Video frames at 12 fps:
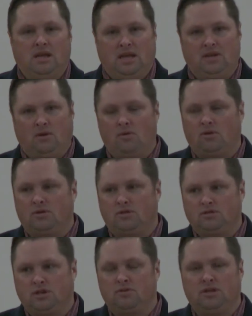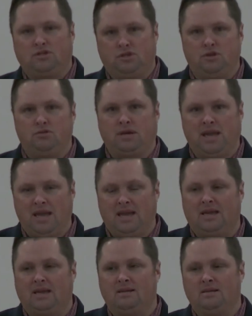in order so that you
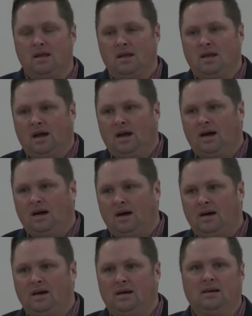can, uh,